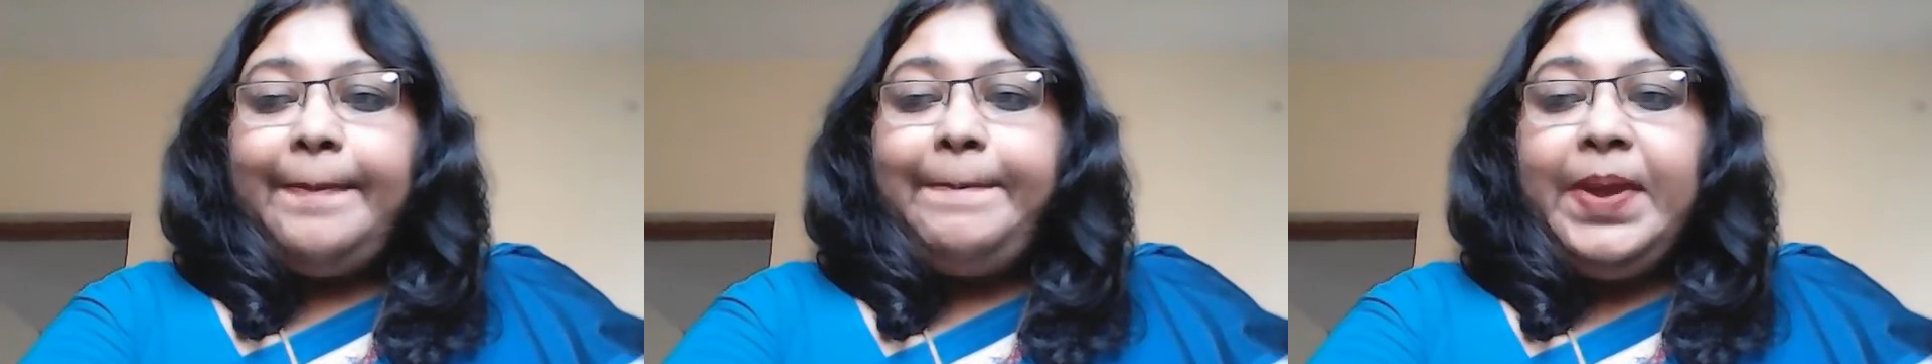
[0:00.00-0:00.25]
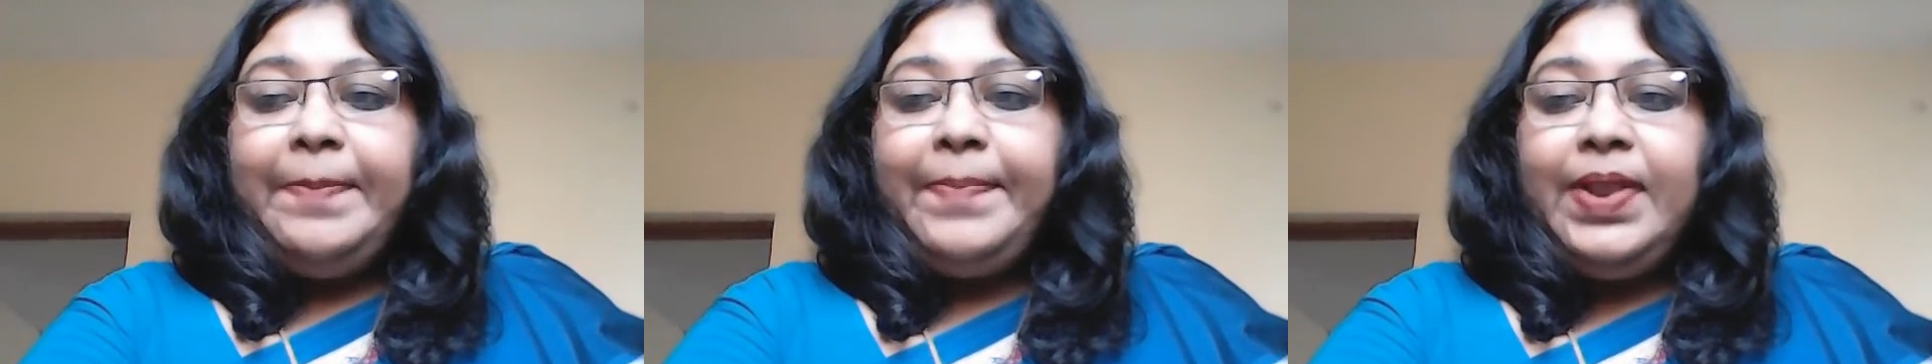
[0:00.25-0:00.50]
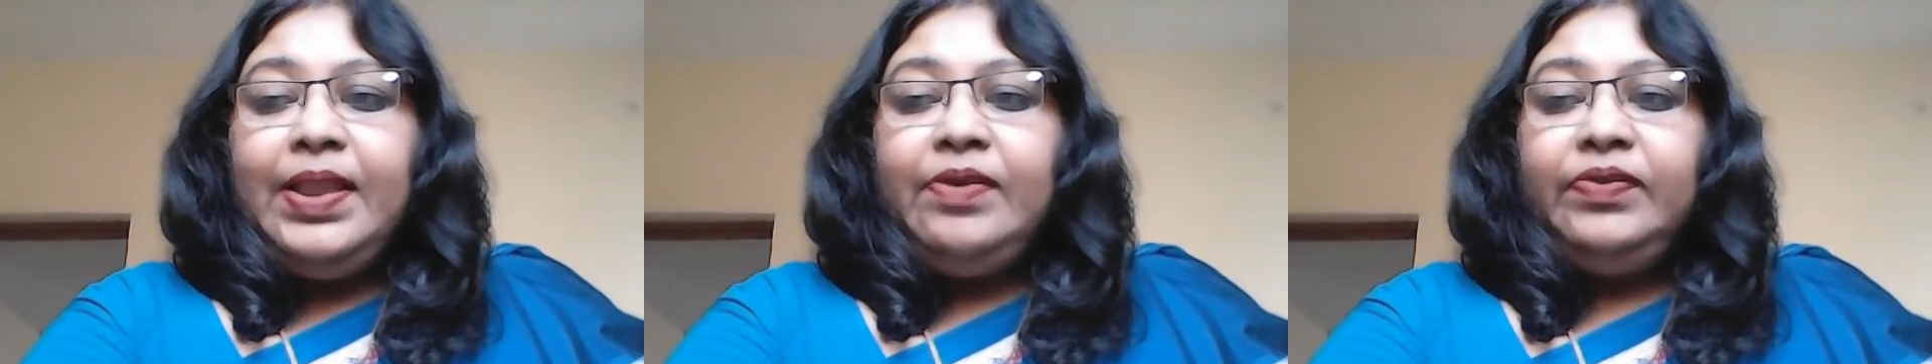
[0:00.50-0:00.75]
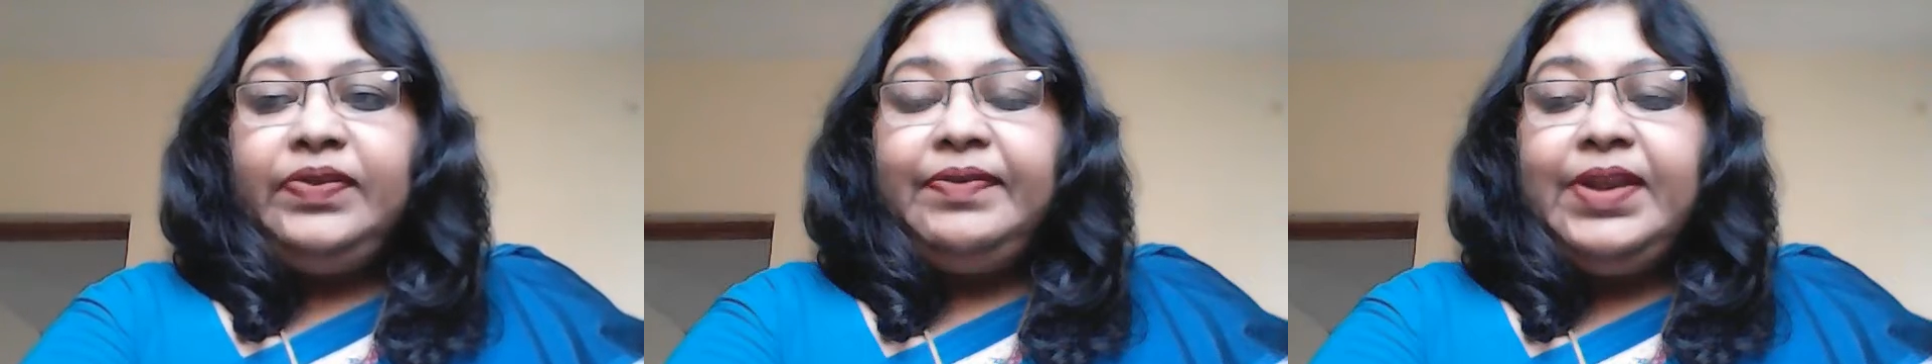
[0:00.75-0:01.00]
People
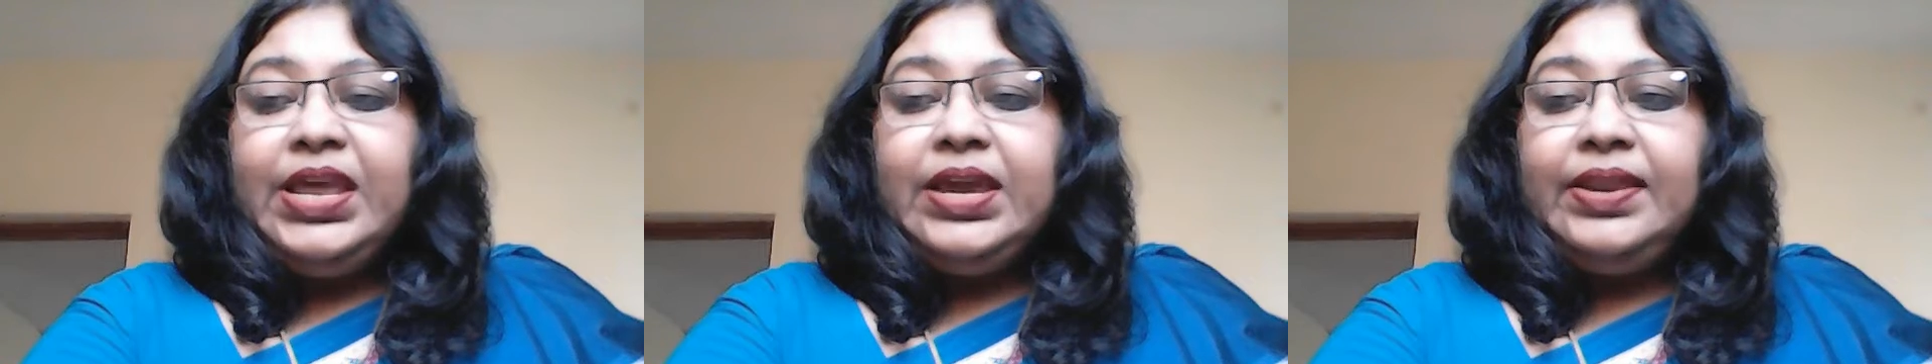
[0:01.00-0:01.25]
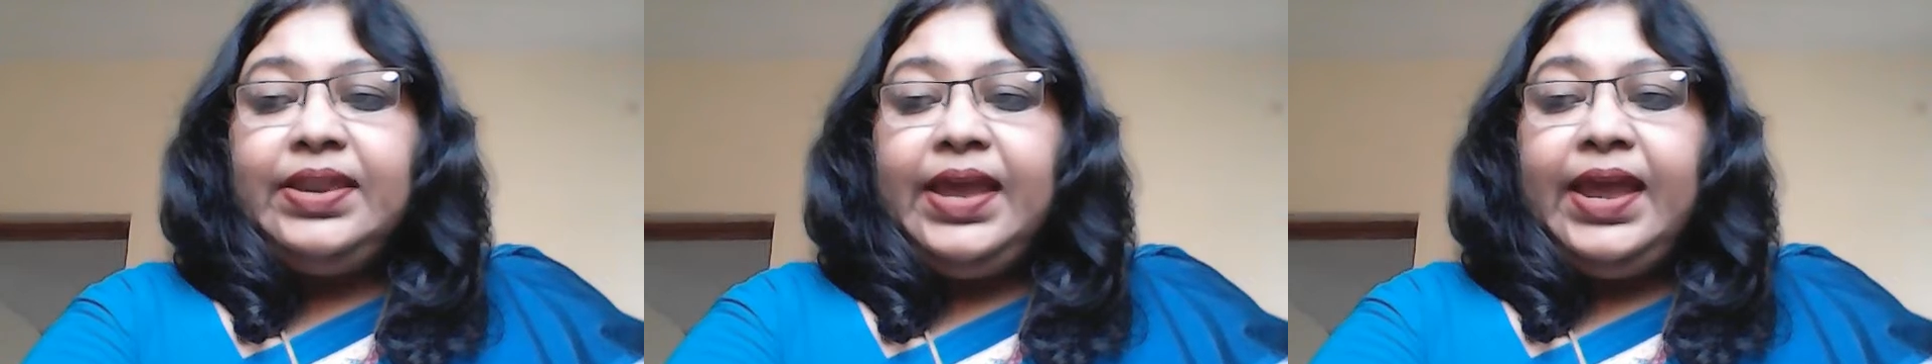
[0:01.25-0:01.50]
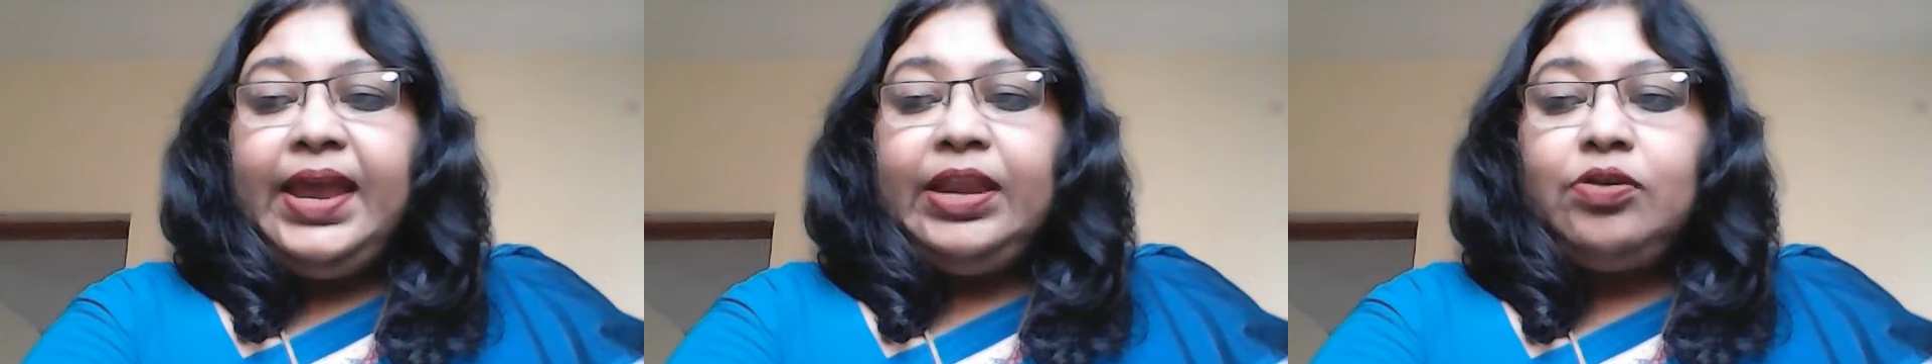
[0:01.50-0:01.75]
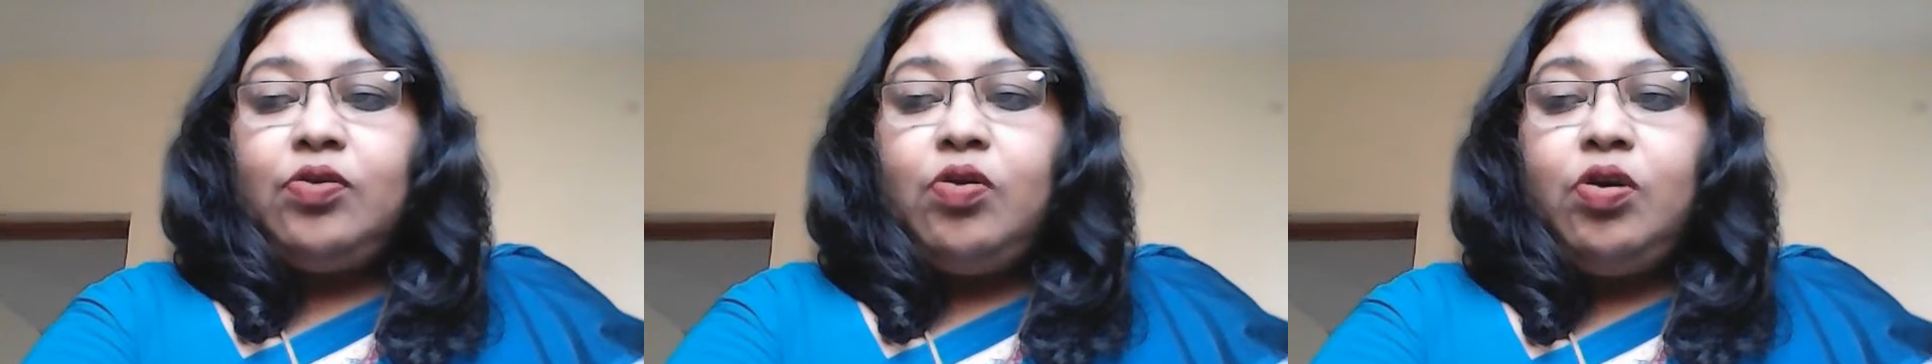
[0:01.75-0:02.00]
usually
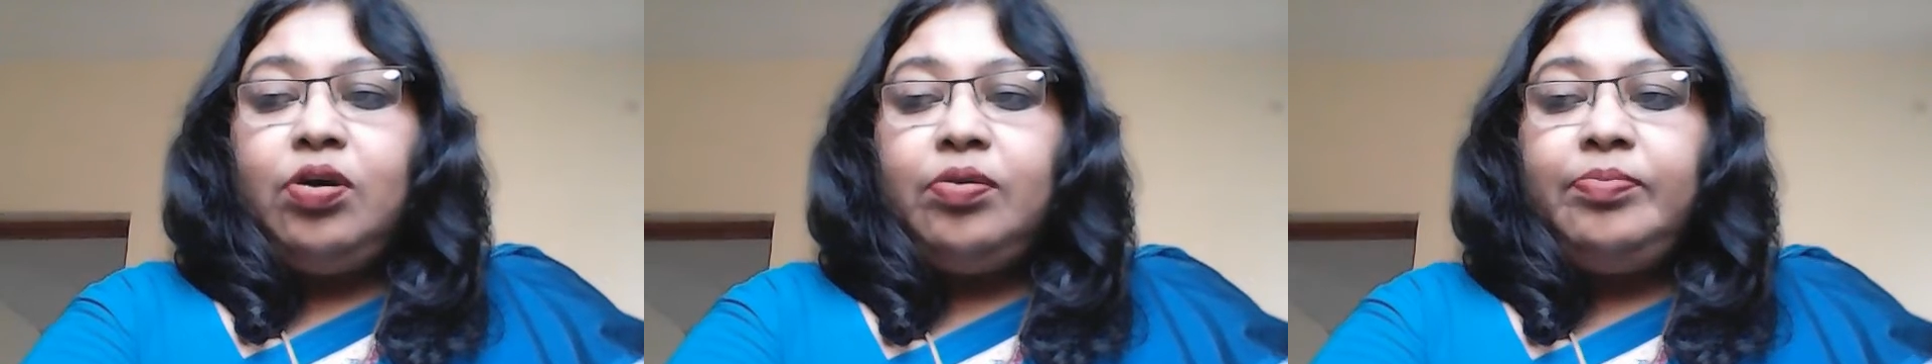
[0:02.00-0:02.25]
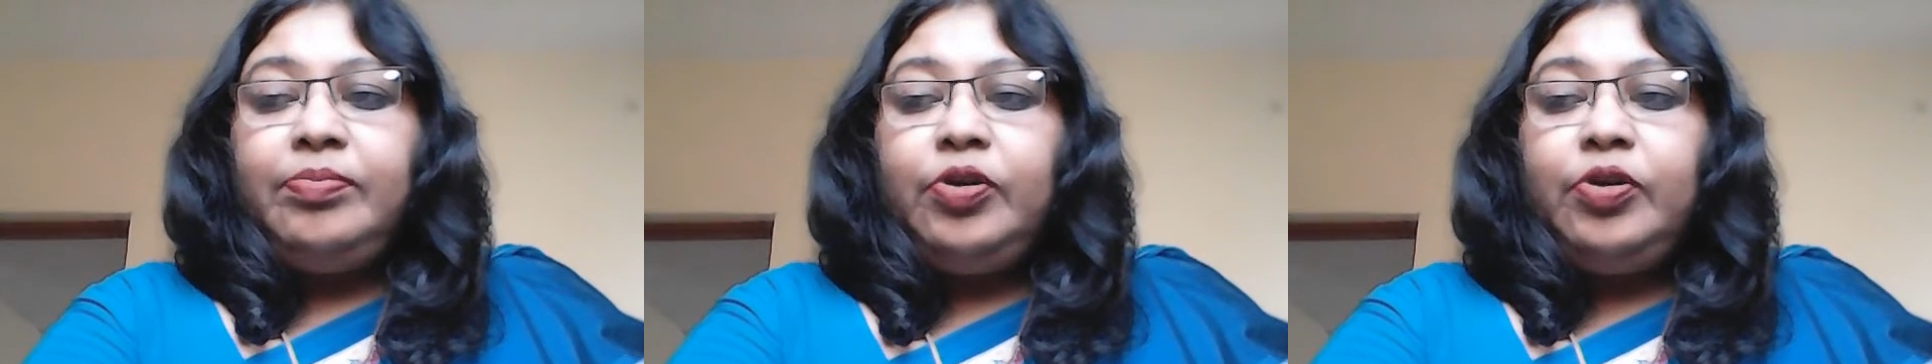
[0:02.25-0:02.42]
create khom